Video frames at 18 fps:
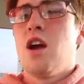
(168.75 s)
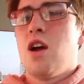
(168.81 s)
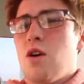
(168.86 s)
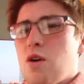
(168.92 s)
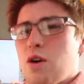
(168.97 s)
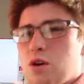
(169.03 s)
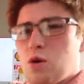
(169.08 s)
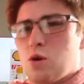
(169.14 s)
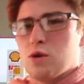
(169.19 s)

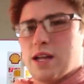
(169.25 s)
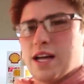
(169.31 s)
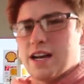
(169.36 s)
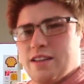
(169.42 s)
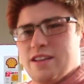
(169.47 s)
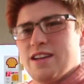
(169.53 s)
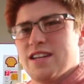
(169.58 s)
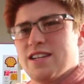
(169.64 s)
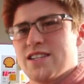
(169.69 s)
We're gonna hold on
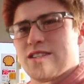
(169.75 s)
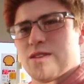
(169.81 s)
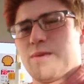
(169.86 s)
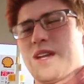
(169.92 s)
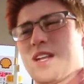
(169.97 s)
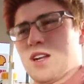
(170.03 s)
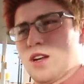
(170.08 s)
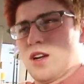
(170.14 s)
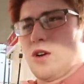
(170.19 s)
to this so
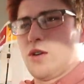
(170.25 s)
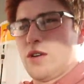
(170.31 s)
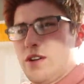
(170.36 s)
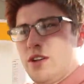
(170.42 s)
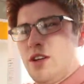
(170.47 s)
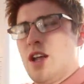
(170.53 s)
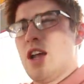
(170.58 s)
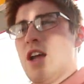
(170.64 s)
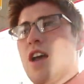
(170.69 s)
we can go
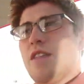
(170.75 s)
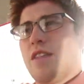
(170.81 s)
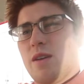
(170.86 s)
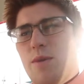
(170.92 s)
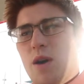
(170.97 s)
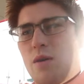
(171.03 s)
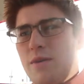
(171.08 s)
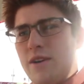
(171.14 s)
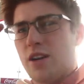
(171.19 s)
to the
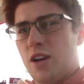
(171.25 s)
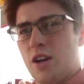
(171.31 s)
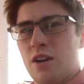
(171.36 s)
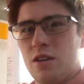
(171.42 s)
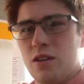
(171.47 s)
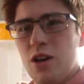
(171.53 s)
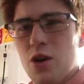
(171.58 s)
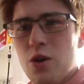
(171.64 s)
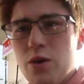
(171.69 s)
apartment and
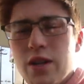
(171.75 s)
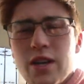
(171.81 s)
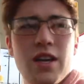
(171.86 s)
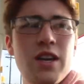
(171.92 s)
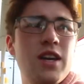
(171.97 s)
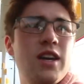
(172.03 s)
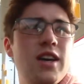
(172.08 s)
unload.